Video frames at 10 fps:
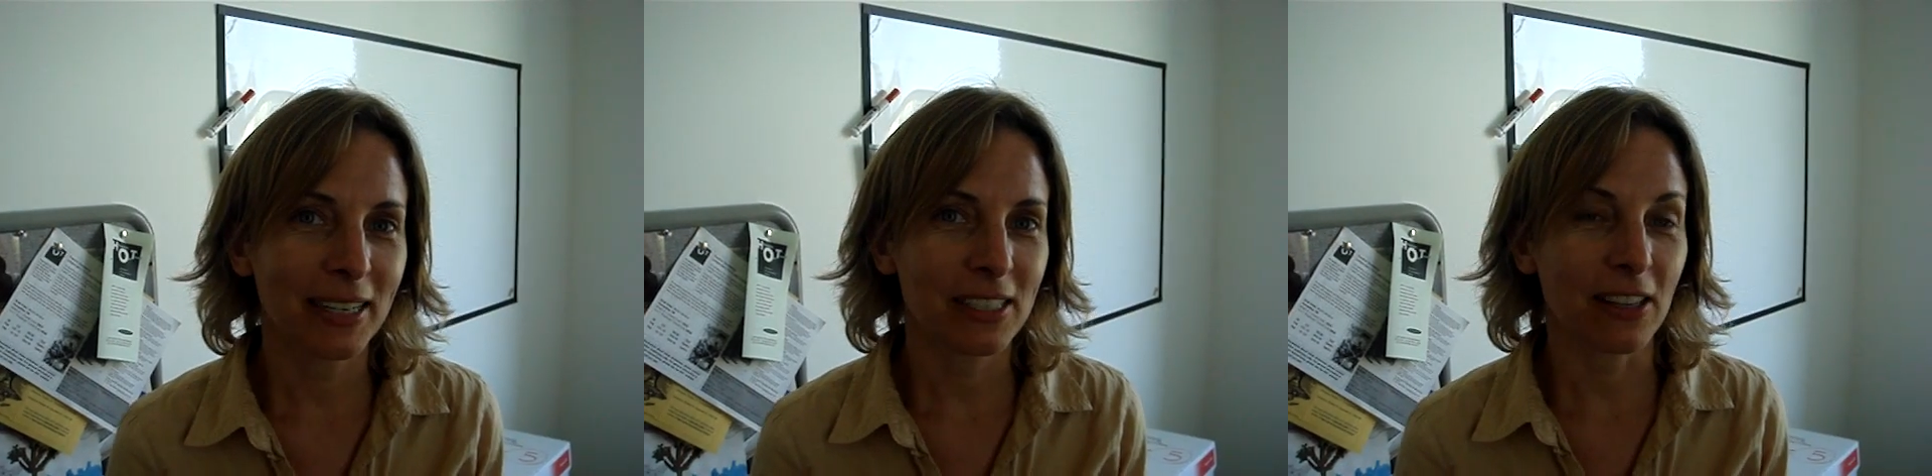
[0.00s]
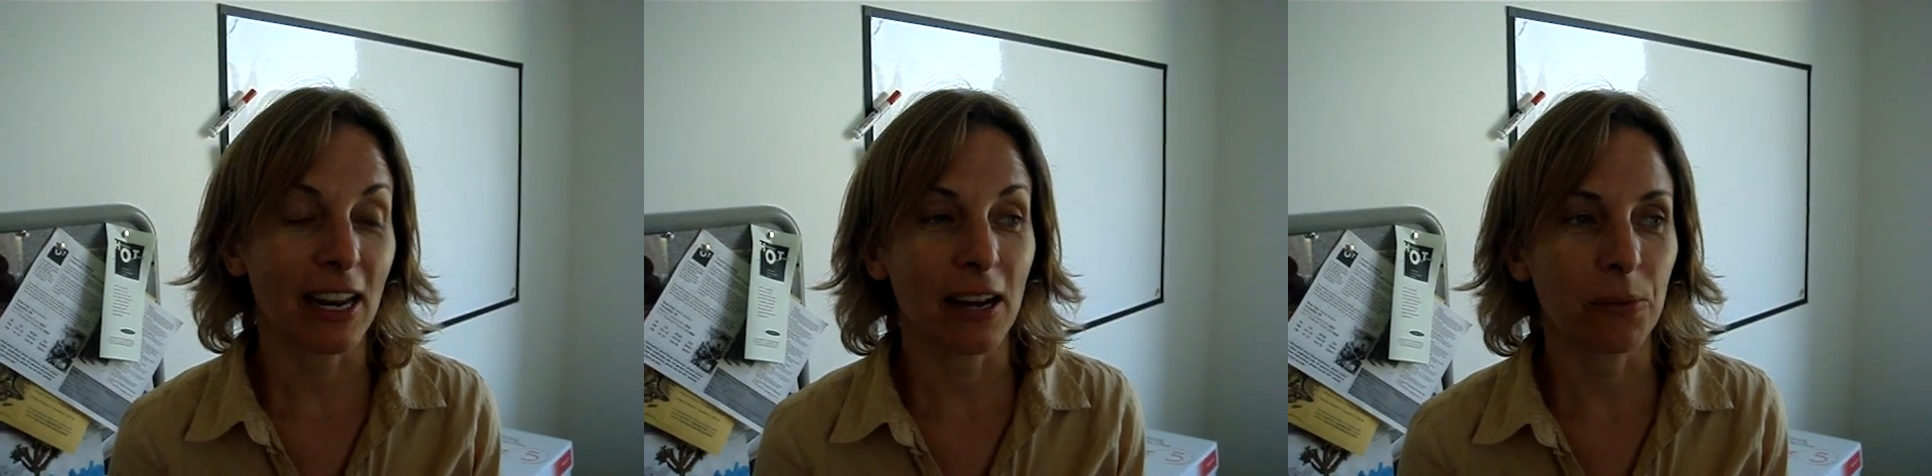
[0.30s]
so
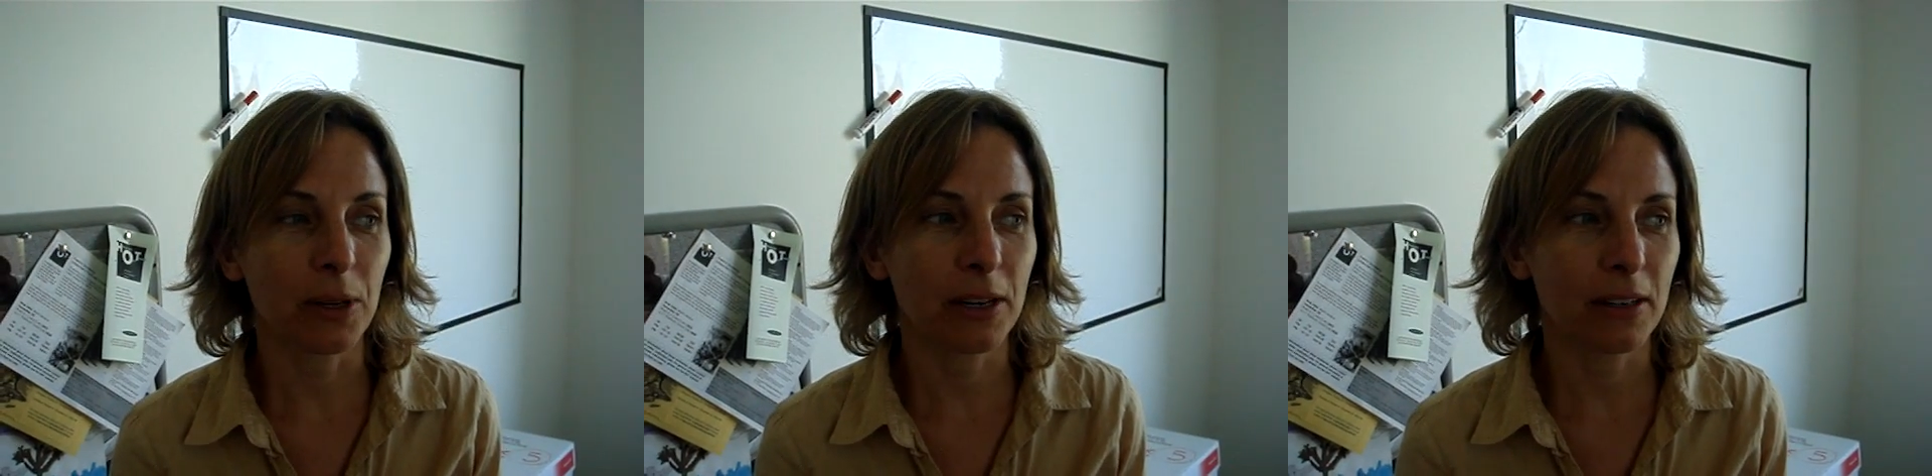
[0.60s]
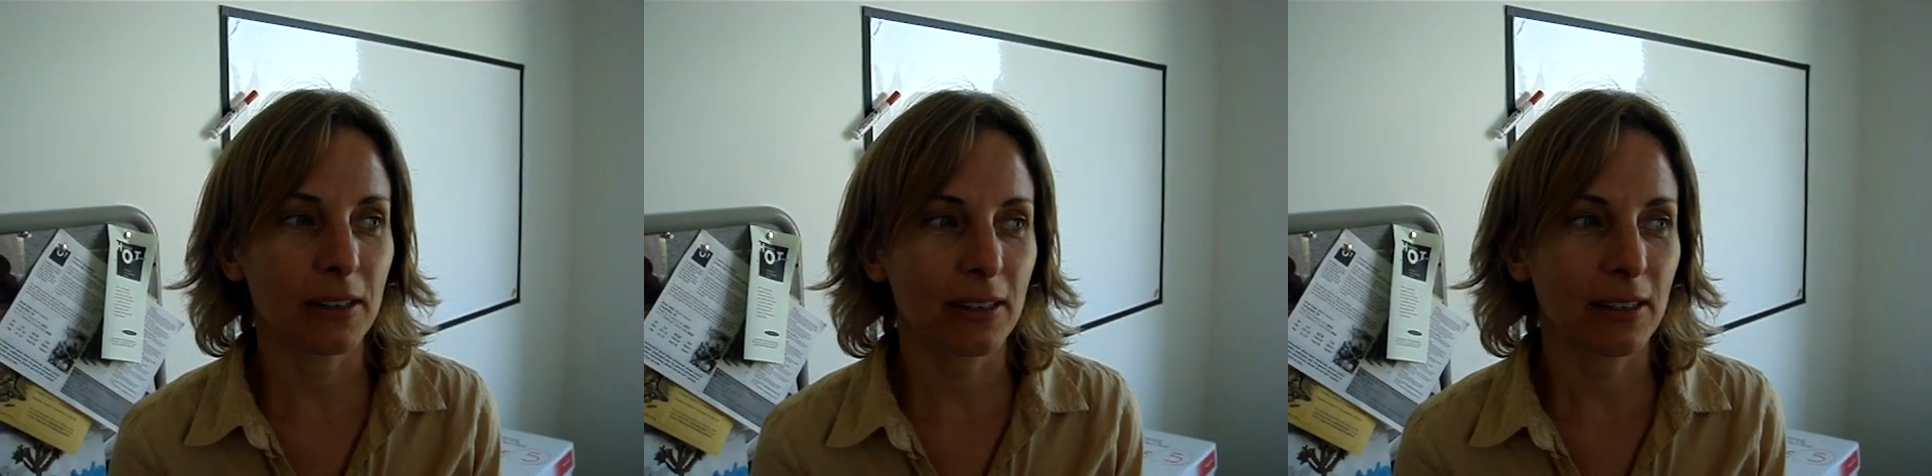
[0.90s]
that I wouldn't
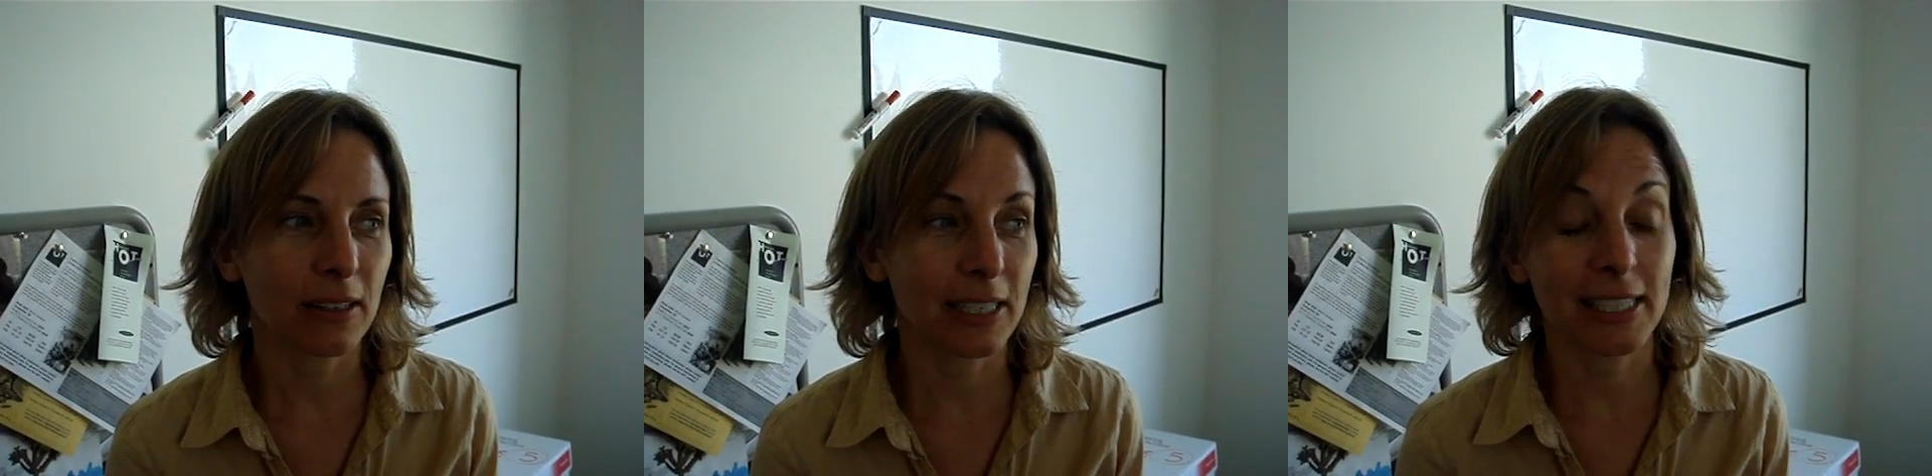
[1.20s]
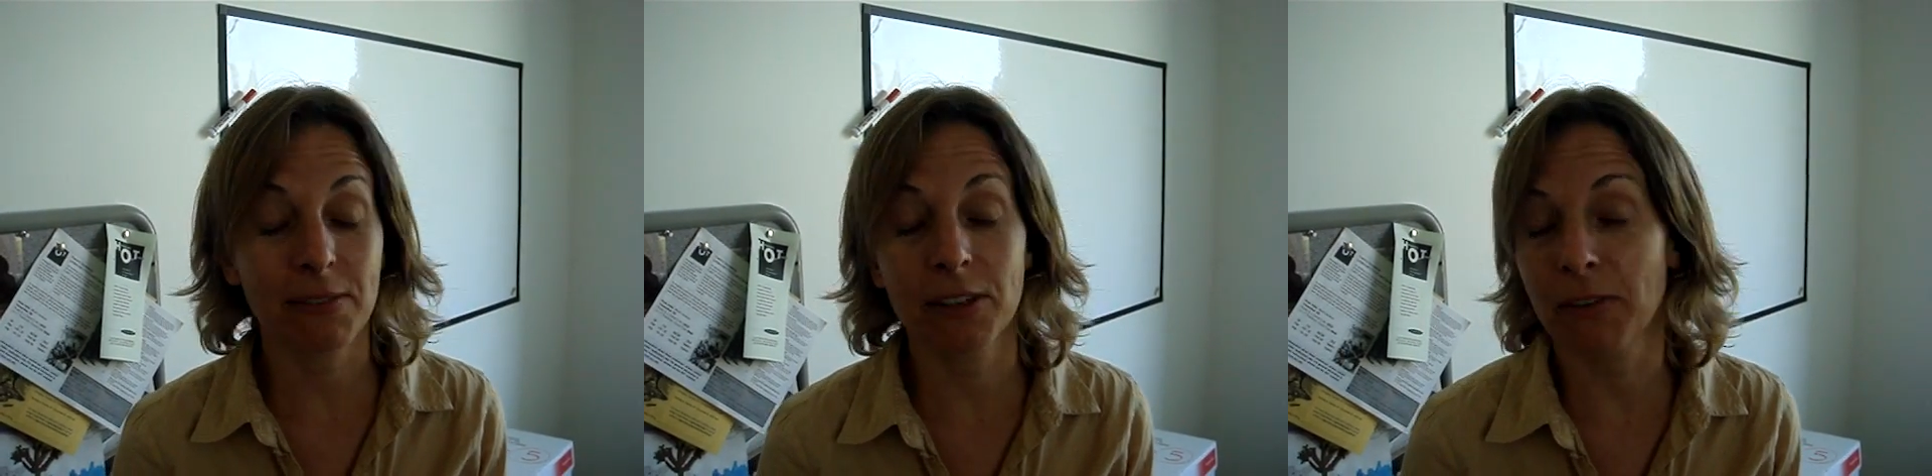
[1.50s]
because
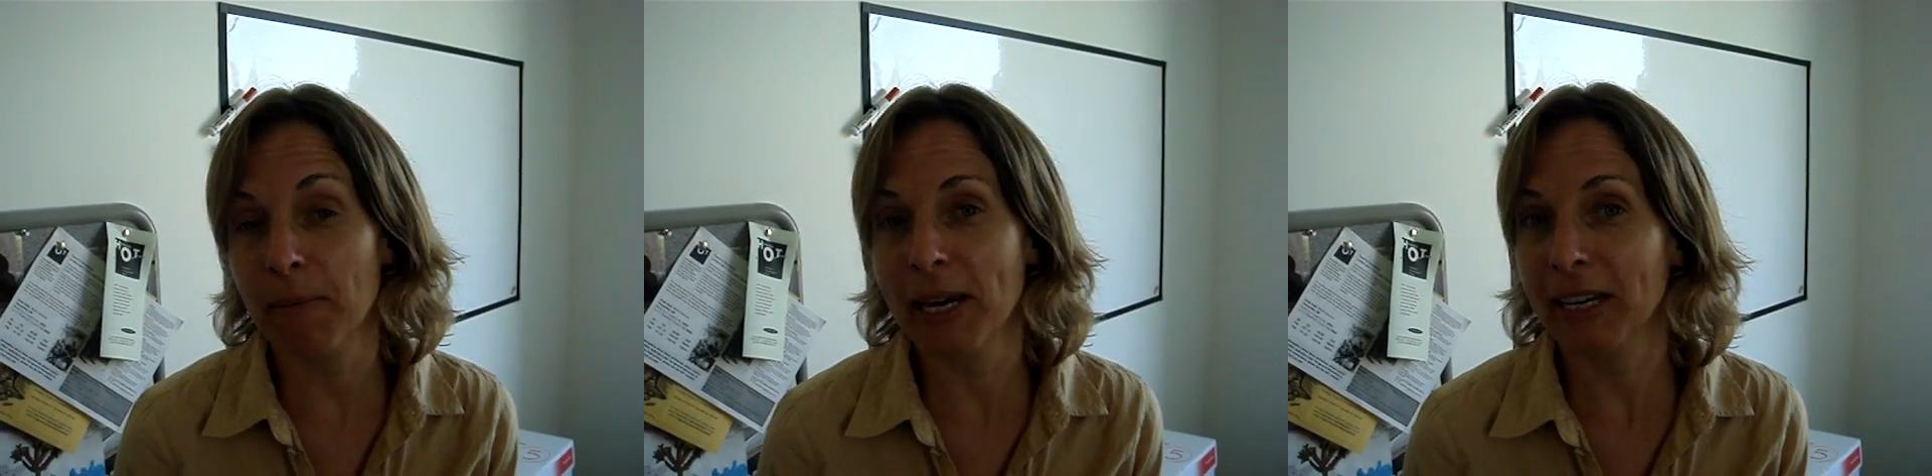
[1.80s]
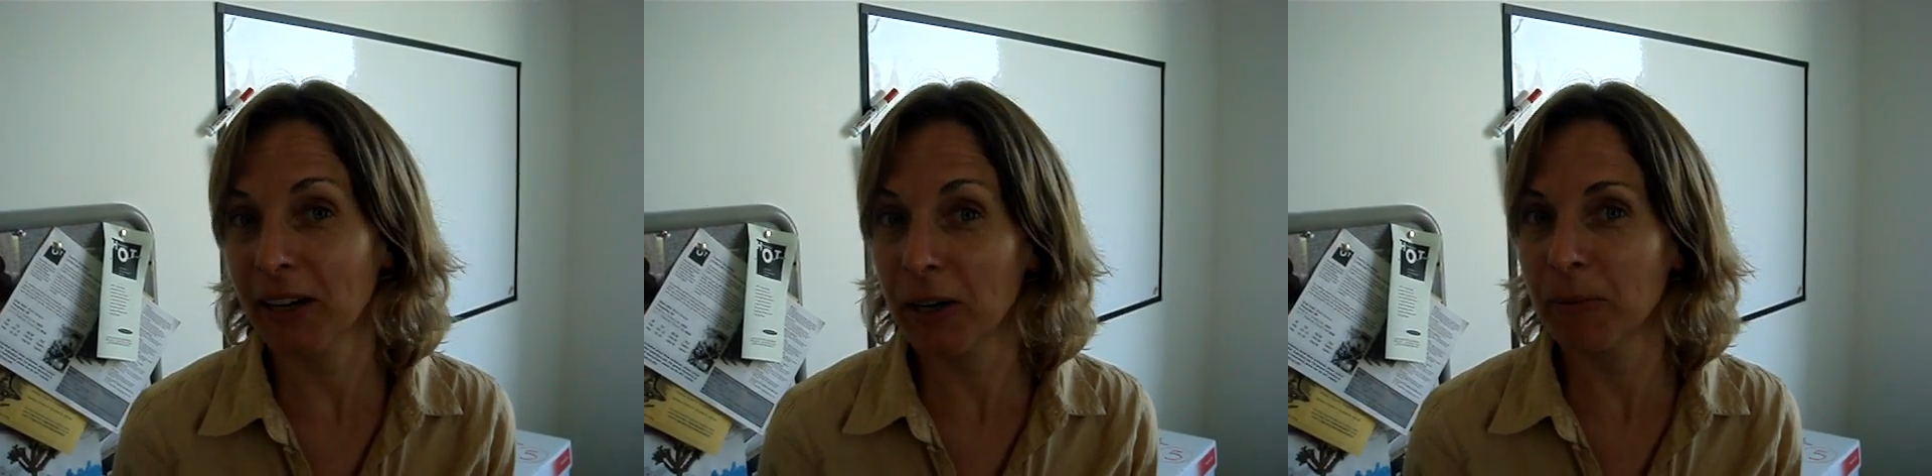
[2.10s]
even if I make
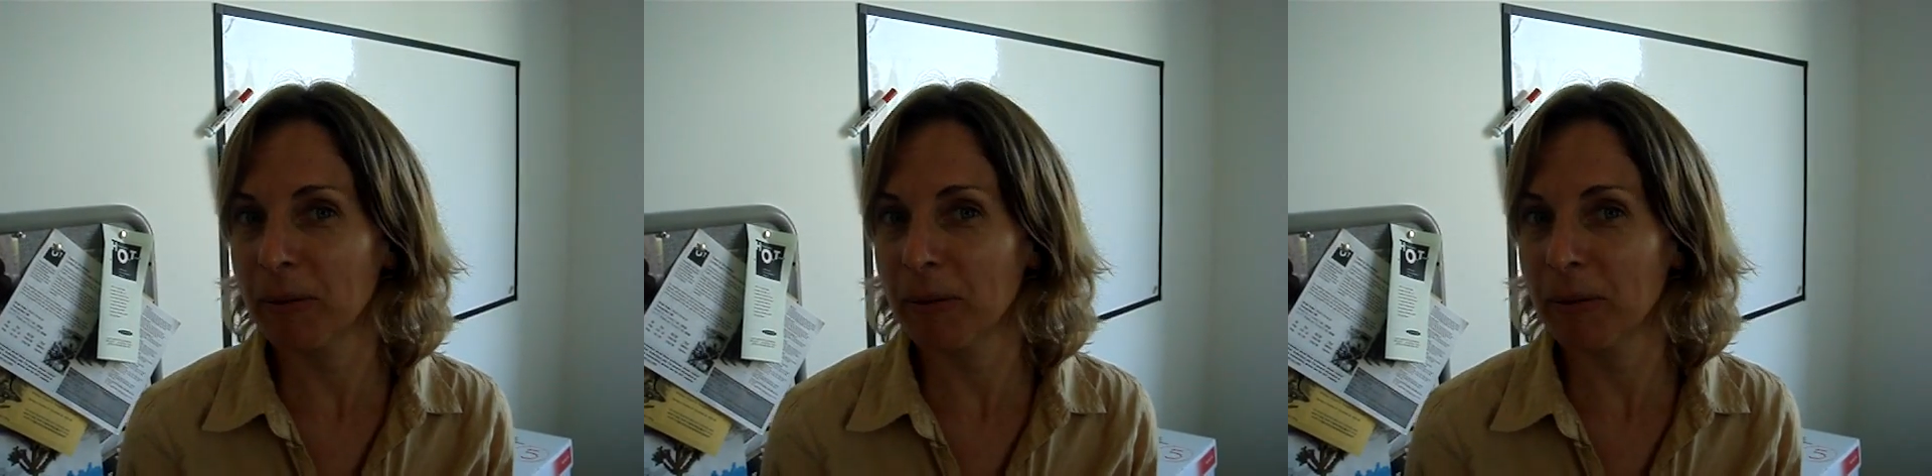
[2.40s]
it home,